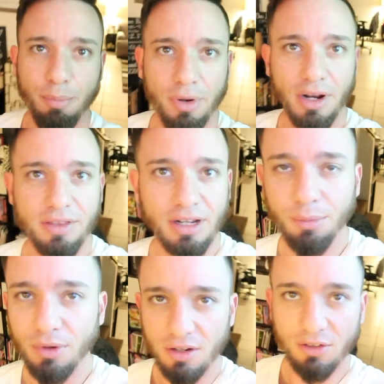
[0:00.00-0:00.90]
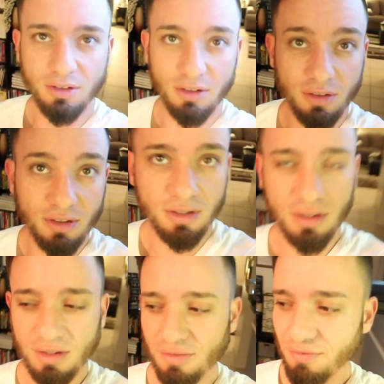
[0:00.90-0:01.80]
But I think I'm going to do a little
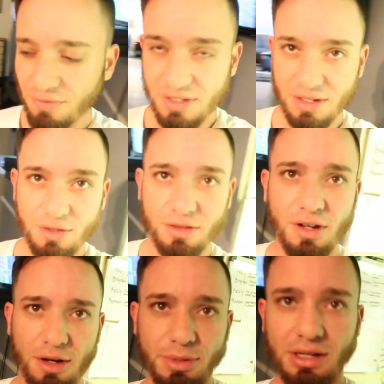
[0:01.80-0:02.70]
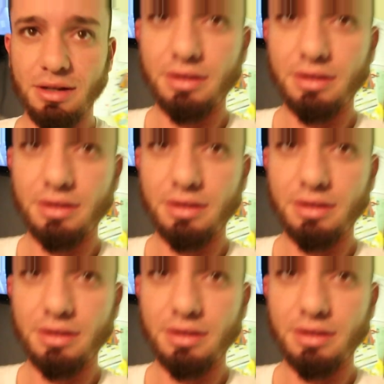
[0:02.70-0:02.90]
physical therapy.